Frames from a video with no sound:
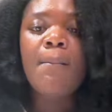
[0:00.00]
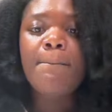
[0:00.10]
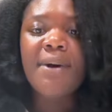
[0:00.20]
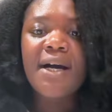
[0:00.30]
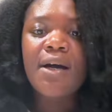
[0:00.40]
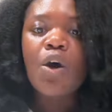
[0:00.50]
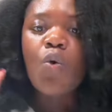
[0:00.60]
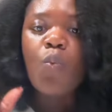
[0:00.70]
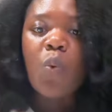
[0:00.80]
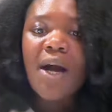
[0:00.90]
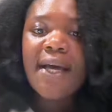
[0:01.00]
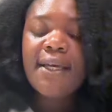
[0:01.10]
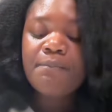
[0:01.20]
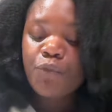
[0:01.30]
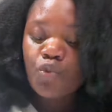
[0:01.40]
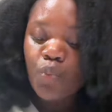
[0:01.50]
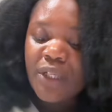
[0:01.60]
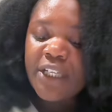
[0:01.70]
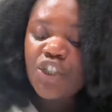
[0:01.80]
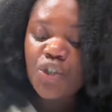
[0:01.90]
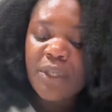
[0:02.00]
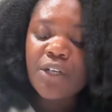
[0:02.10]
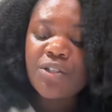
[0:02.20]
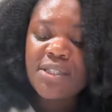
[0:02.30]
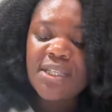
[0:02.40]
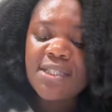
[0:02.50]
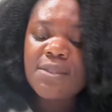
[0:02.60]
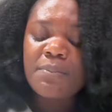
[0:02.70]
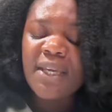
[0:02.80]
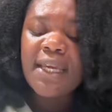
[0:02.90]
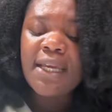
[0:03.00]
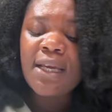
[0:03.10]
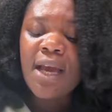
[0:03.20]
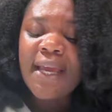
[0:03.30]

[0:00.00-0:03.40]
but what really triggers this being